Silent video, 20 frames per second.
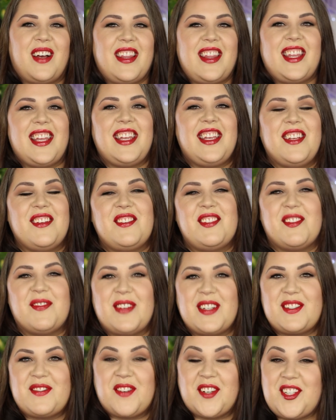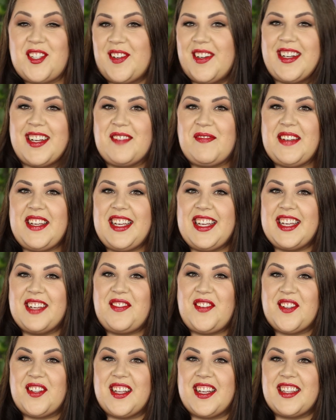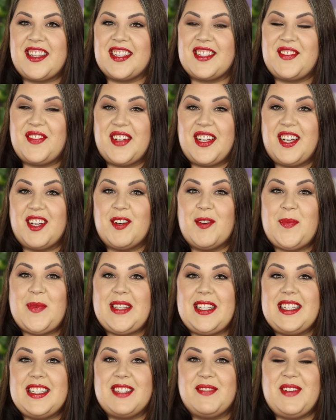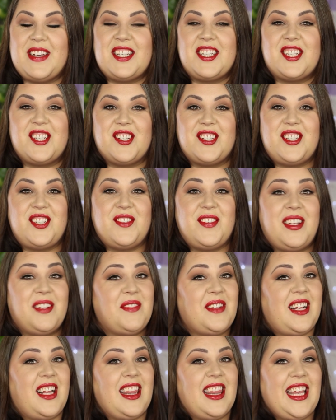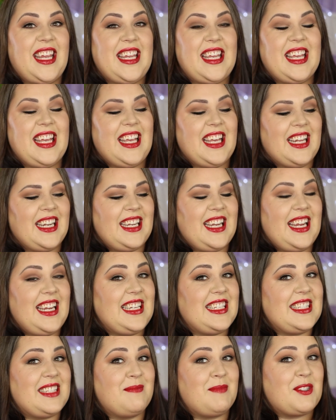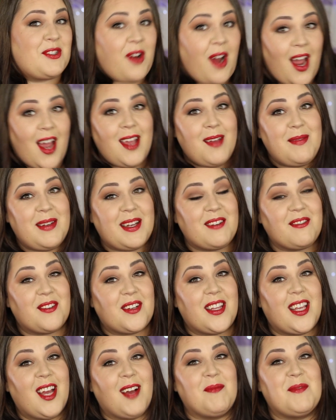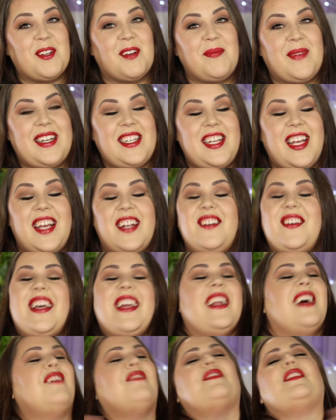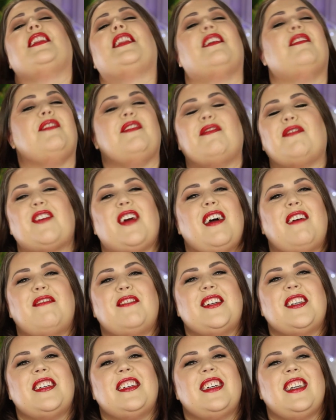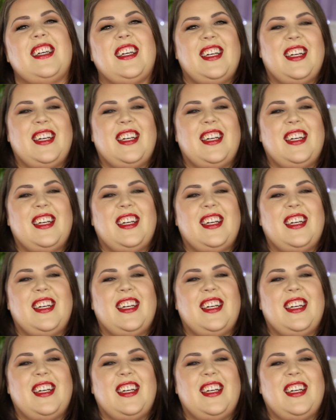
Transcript: Thank you so much for joining me. If you like this video, please make sure to give it a like and a subscribe. It really helps out my channel, and I will love you forever.